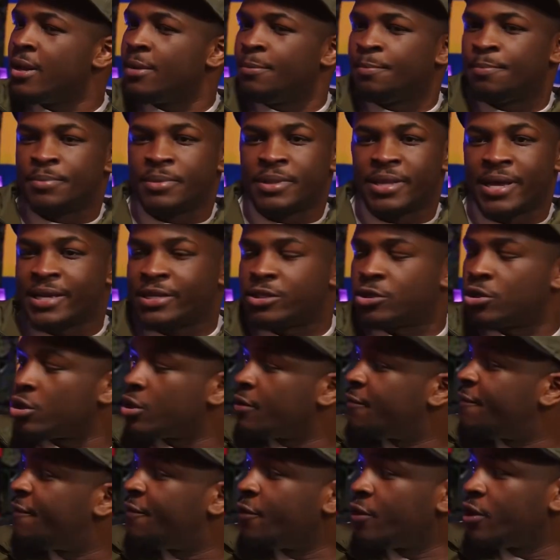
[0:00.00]
They
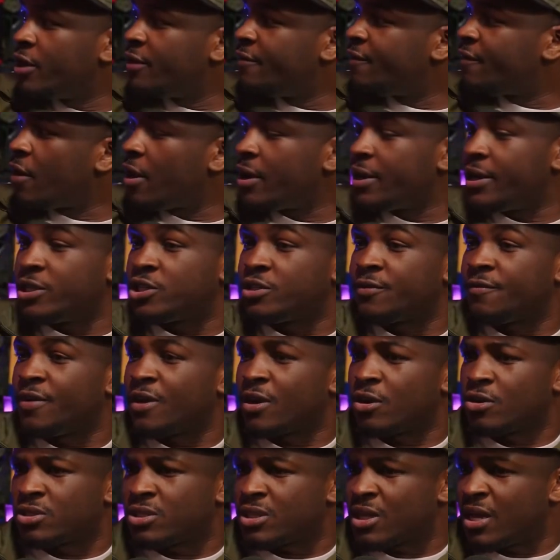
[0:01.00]
took full advantage of
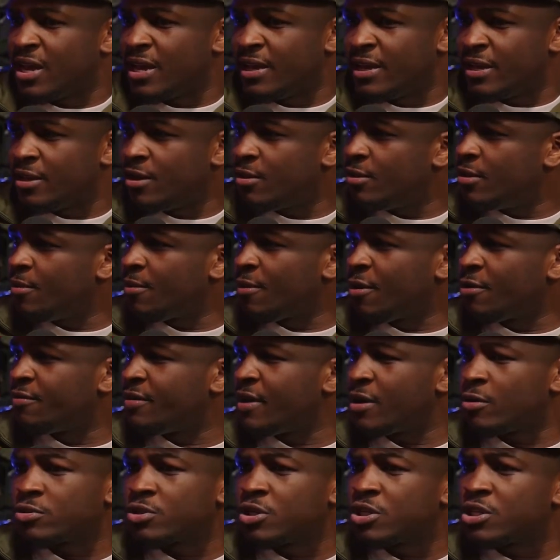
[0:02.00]
it because
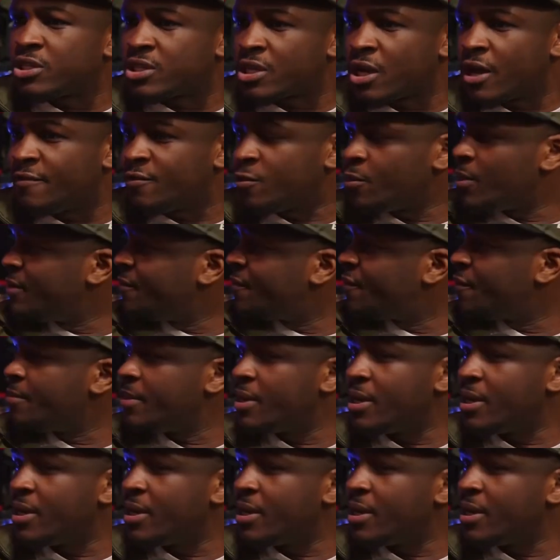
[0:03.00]
that was a deserved win for me.